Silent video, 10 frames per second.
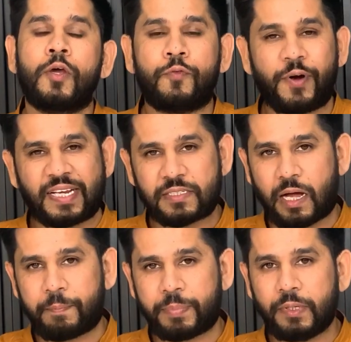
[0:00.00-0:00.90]
For
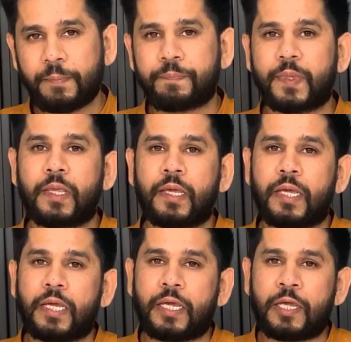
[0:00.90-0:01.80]
example,
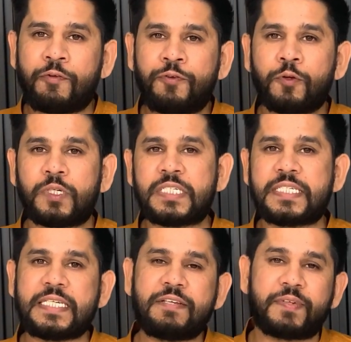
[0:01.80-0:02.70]
if you
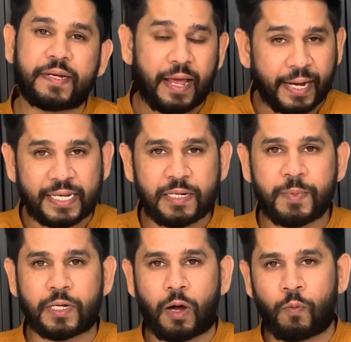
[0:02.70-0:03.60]
received an
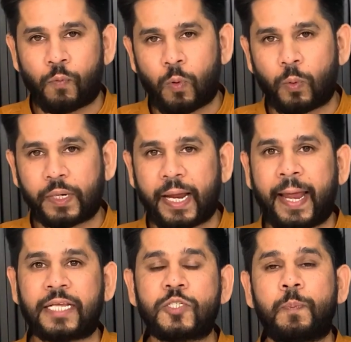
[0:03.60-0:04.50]
academic award,
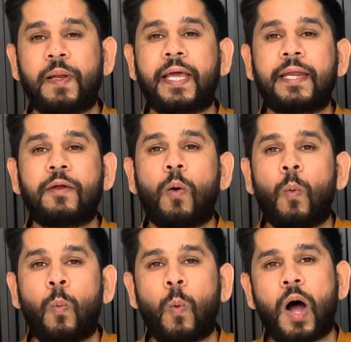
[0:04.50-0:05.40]

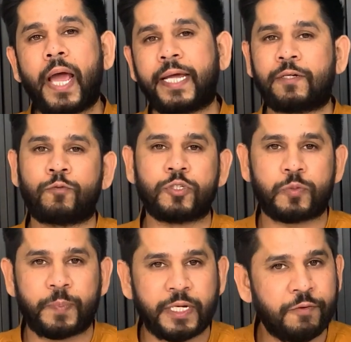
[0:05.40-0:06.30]
explain why it
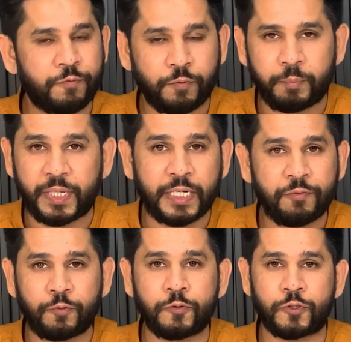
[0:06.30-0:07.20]
was
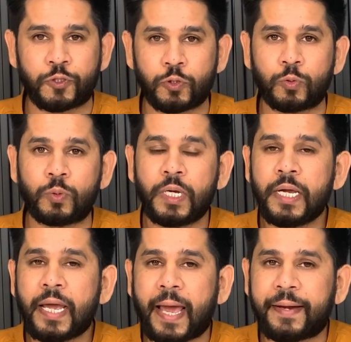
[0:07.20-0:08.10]
meaningful to you
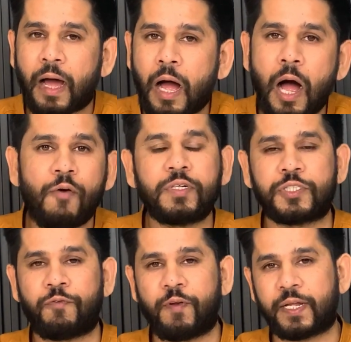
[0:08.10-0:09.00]
and how it
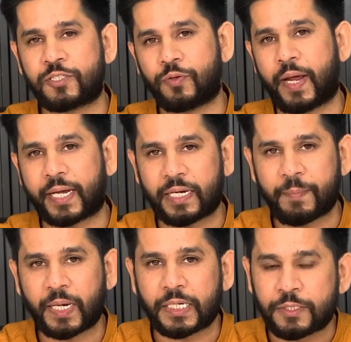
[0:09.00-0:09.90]
reflects your
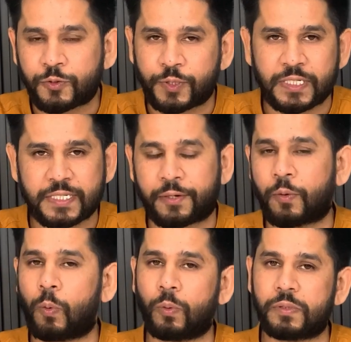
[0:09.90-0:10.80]
academic interests and
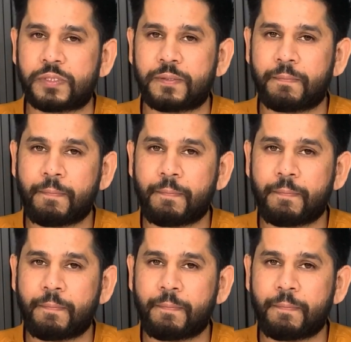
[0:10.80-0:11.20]
goals.